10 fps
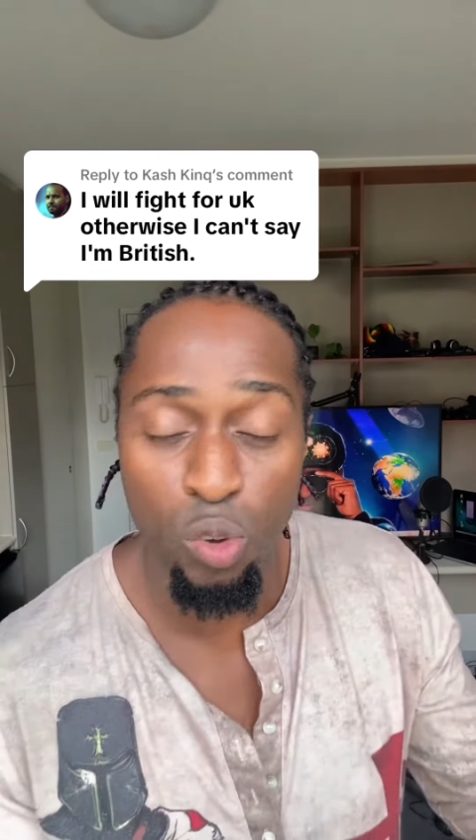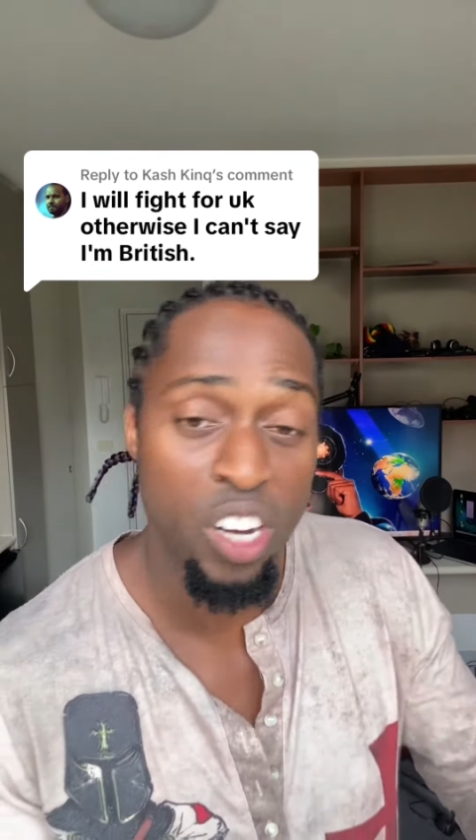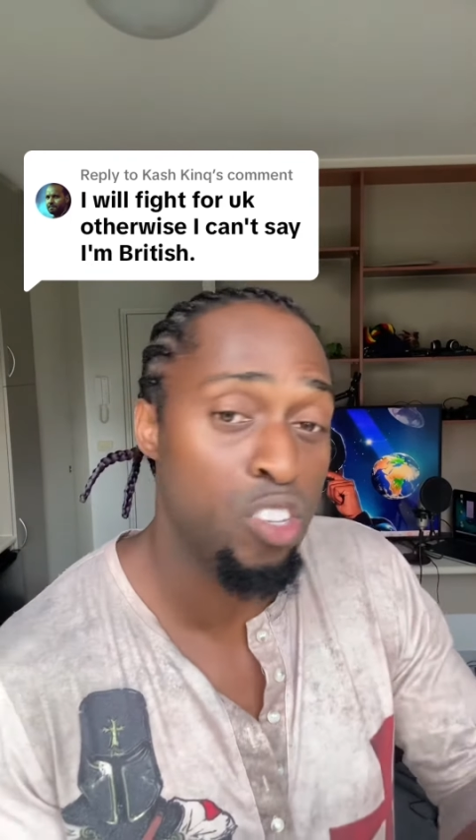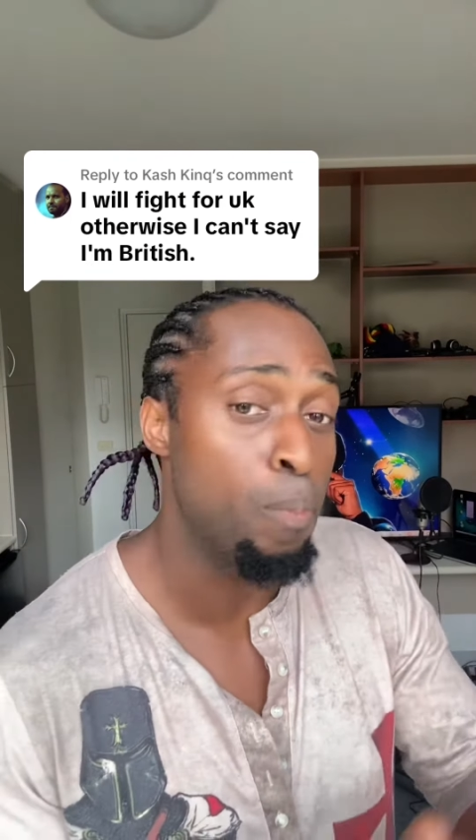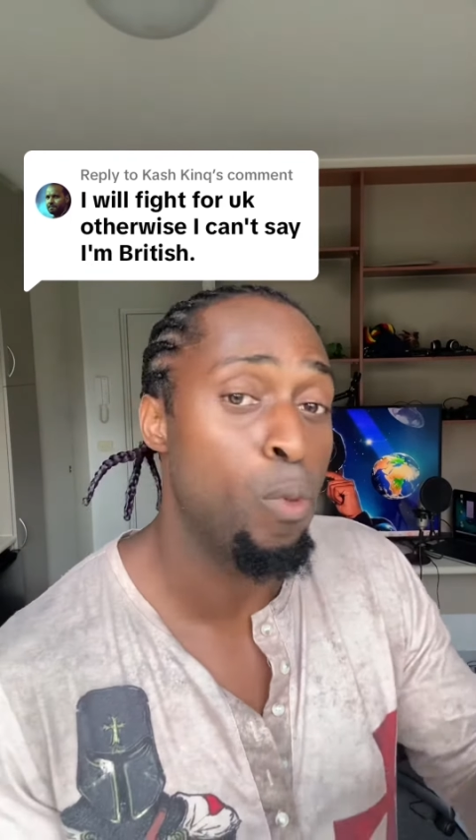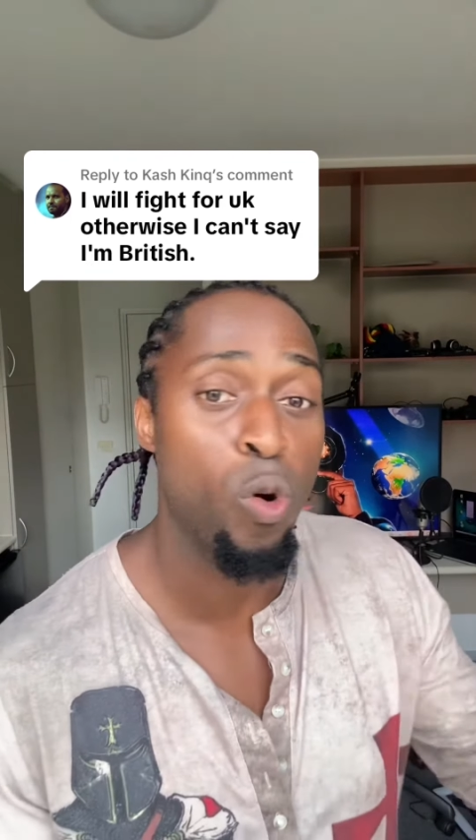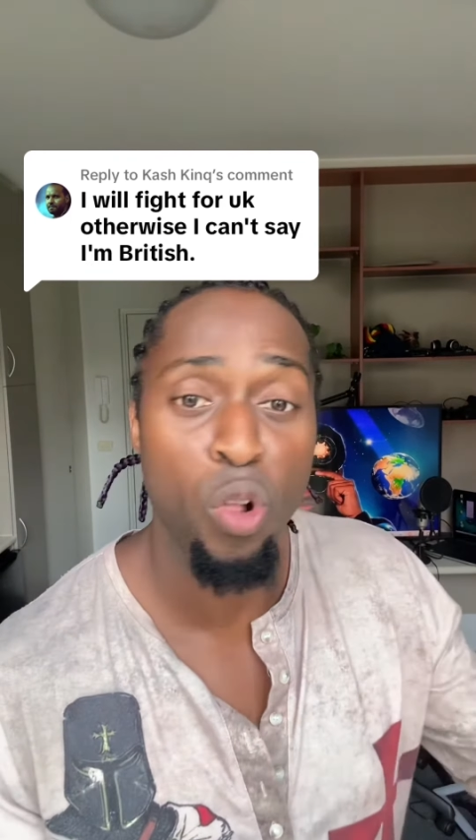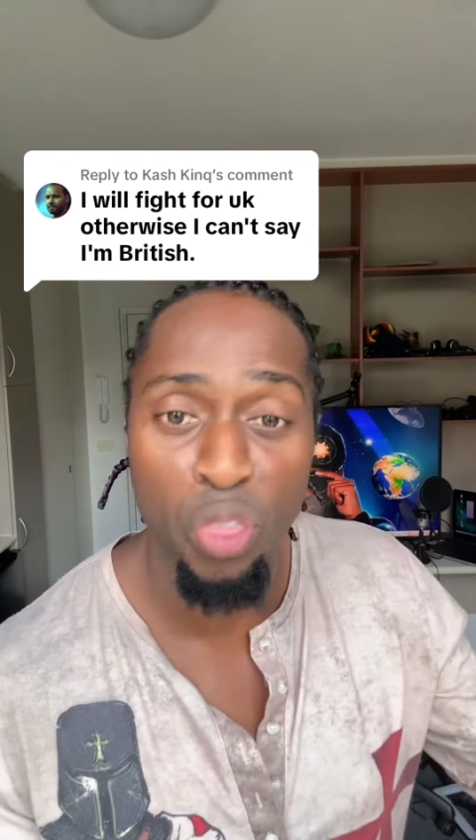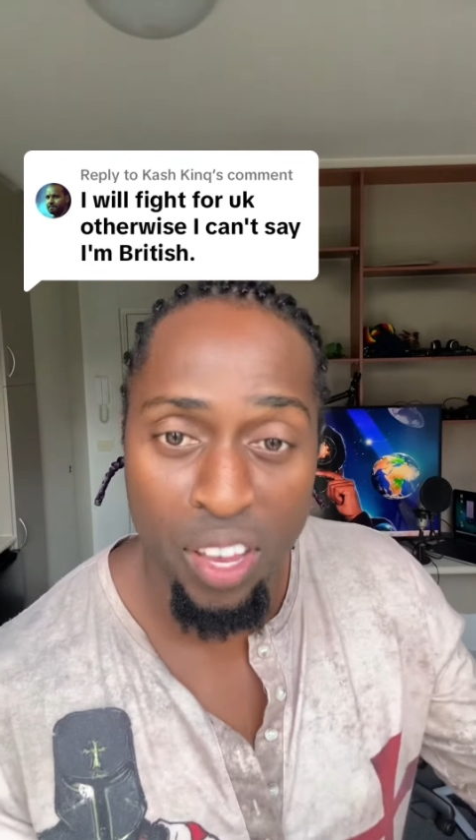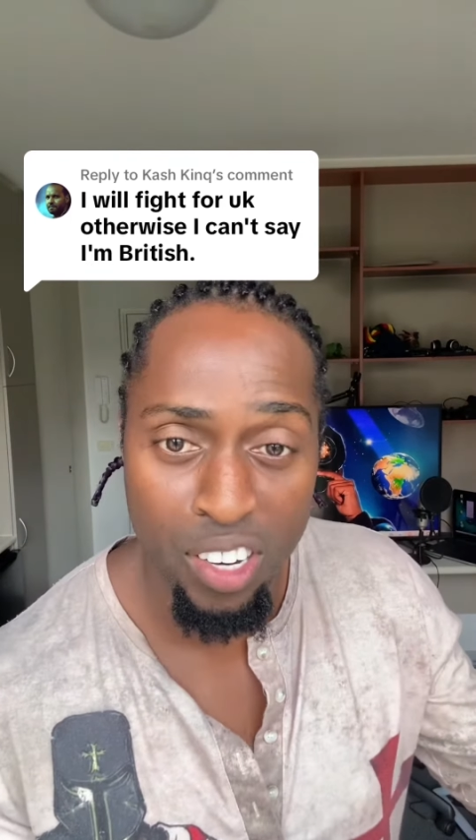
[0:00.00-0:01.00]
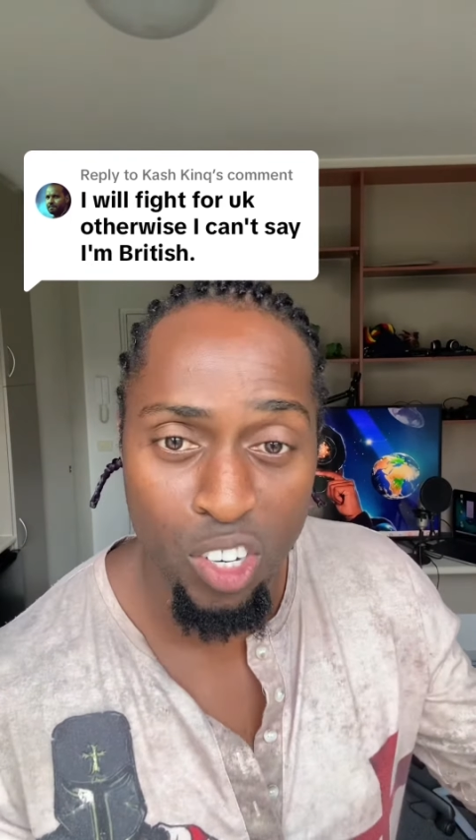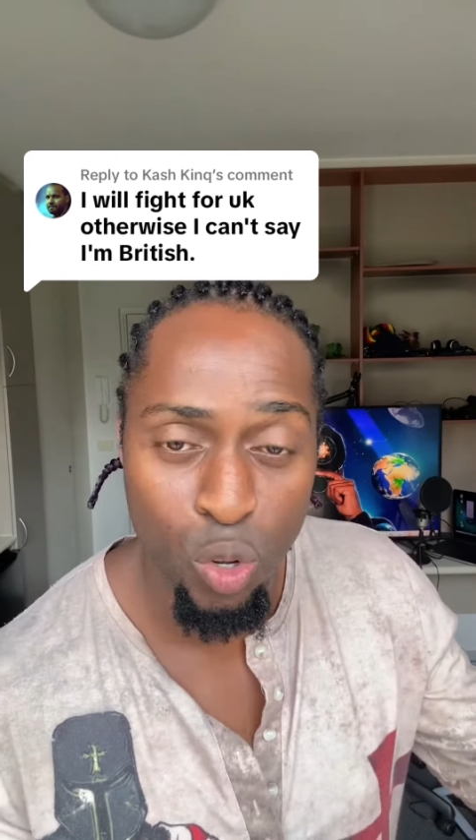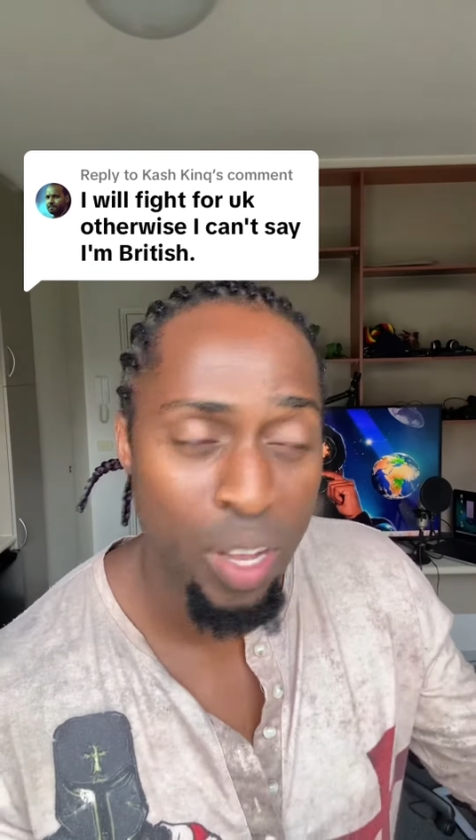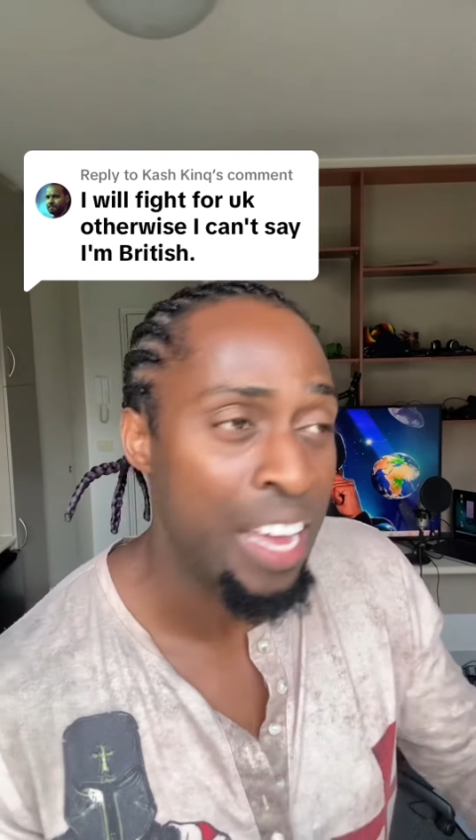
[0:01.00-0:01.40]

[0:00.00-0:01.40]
It is a moral thing to do.